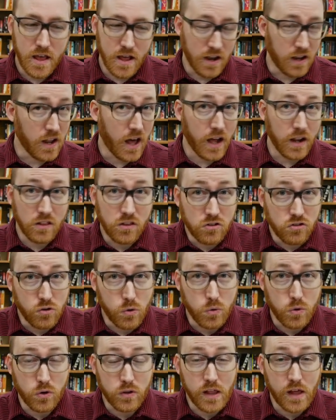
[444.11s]
Not at the
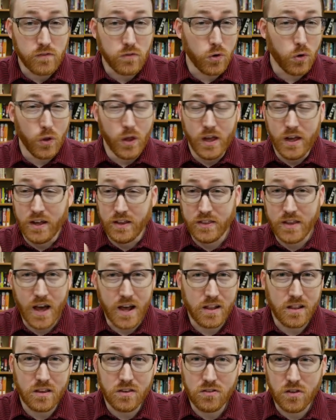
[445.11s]
junior level, not
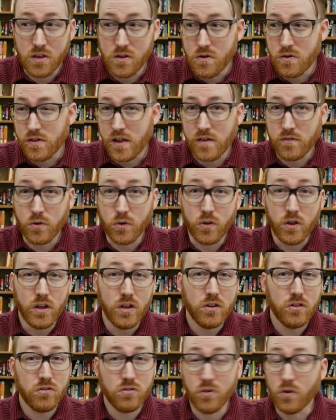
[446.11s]
at the senior level,
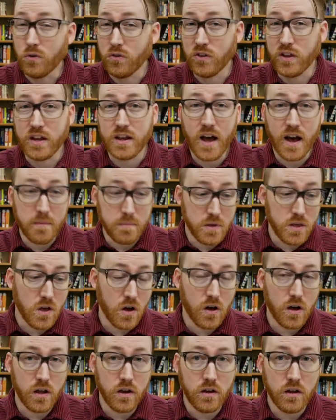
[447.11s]
certainly not
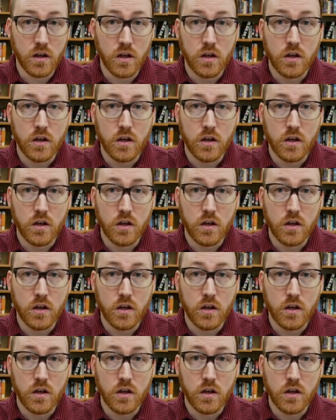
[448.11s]
beyond.